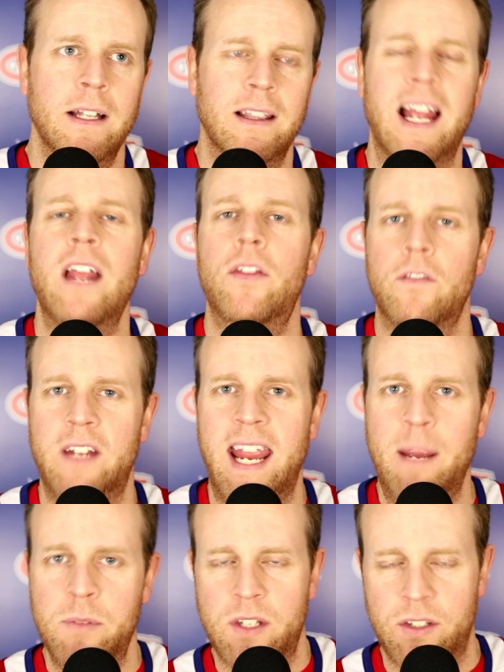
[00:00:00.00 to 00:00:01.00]
length of
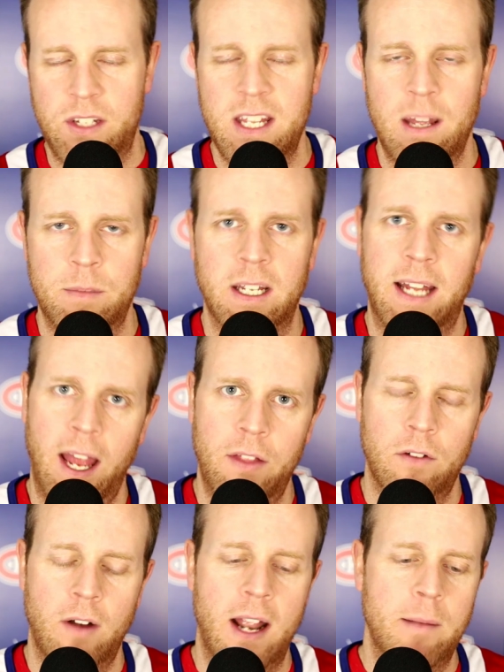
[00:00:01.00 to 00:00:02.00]
games to see them
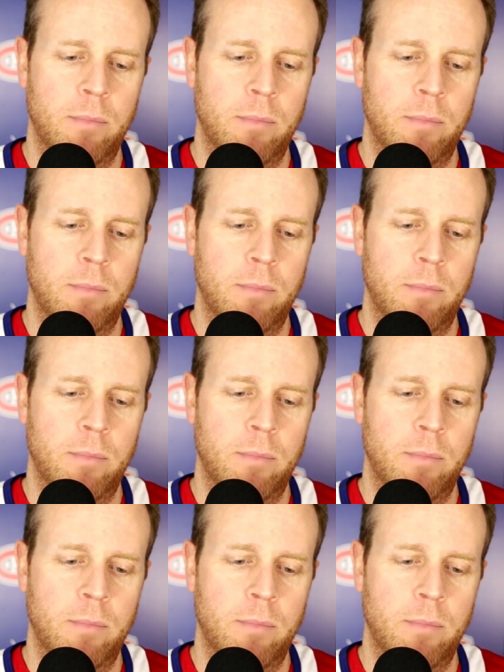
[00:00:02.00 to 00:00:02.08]
together, right?